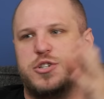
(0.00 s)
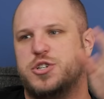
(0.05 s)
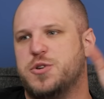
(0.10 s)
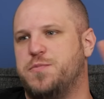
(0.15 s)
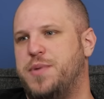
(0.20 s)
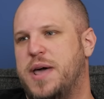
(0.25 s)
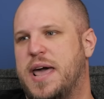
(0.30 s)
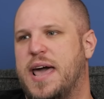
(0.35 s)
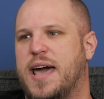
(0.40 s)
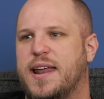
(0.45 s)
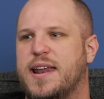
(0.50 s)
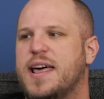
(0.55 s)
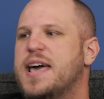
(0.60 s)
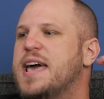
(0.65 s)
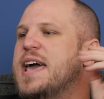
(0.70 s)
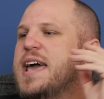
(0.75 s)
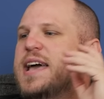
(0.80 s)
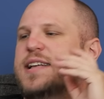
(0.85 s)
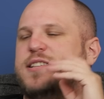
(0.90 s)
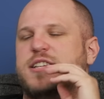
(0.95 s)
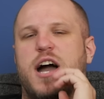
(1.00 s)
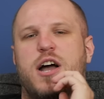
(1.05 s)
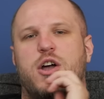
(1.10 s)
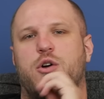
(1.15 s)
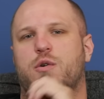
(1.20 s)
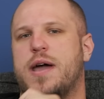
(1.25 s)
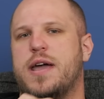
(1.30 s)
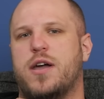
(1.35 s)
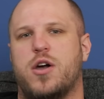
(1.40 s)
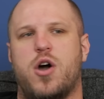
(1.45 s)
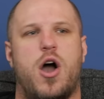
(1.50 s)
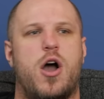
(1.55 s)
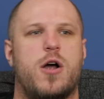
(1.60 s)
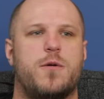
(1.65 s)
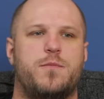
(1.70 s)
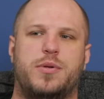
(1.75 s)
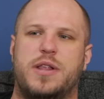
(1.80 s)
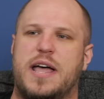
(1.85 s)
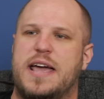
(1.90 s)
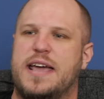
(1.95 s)
to Japan. It's got great
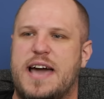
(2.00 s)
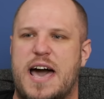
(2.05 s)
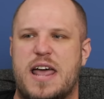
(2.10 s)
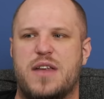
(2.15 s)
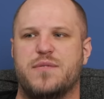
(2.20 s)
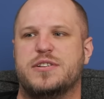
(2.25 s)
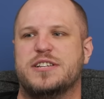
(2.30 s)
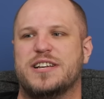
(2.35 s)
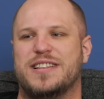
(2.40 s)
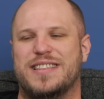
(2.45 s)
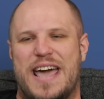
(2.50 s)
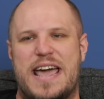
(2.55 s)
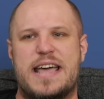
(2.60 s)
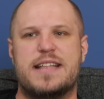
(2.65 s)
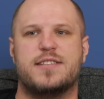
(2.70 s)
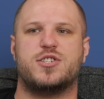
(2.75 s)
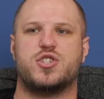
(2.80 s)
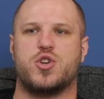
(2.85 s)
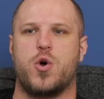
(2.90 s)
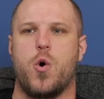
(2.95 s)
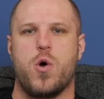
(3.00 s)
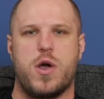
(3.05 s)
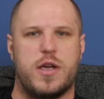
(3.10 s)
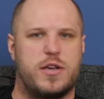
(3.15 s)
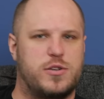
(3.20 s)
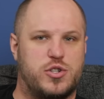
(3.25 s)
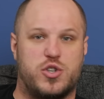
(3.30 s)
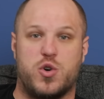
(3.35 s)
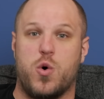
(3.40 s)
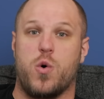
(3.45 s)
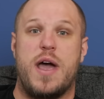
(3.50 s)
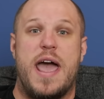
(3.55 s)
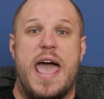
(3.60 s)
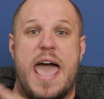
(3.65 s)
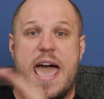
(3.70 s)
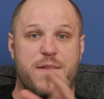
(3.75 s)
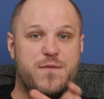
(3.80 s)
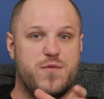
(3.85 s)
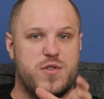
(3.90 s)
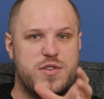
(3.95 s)
card play, kind of delayed scoring. You score
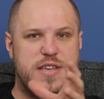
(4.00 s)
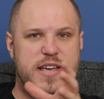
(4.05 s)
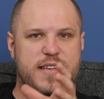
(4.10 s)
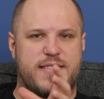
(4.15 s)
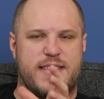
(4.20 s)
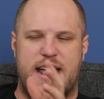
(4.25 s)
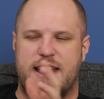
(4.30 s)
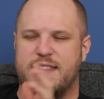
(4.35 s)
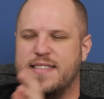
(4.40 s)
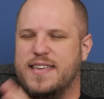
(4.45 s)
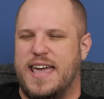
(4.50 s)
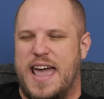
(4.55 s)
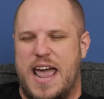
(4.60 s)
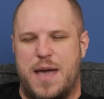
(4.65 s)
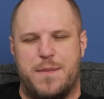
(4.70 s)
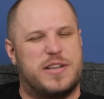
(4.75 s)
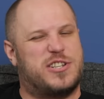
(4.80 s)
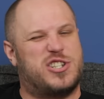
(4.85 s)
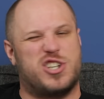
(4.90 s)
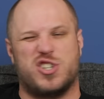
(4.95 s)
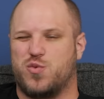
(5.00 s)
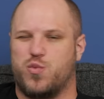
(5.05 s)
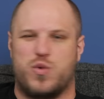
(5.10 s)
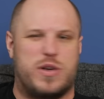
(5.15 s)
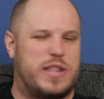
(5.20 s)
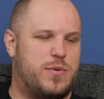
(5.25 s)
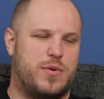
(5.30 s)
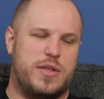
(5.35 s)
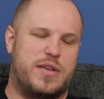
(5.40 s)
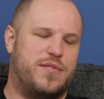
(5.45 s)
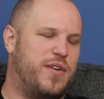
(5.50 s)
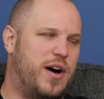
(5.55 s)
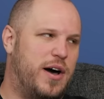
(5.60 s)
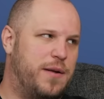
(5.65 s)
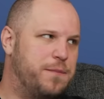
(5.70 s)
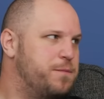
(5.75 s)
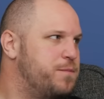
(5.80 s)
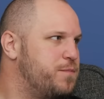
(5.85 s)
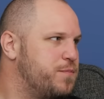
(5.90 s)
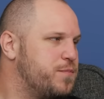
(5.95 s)
everything at the end of the game. It's just really, really
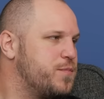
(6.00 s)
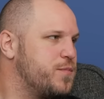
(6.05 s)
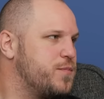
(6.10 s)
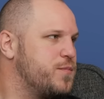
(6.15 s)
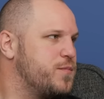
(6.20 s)
fun. Yeah,